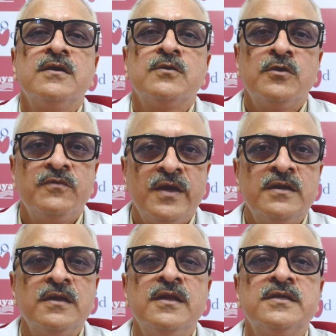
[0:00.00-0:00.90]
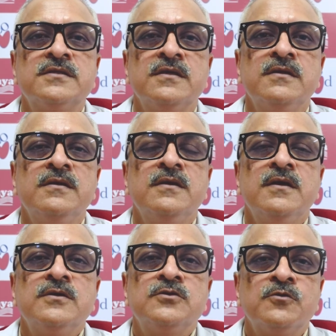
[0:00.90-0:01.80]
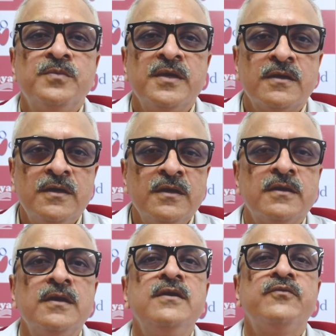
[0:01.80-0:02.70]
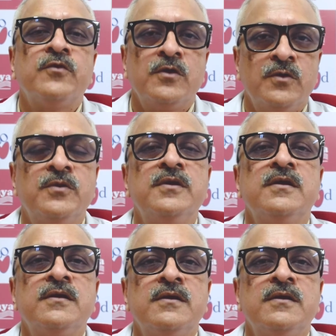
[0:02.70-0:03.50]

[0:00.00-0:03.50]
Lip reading: good ventilation should be critically followed.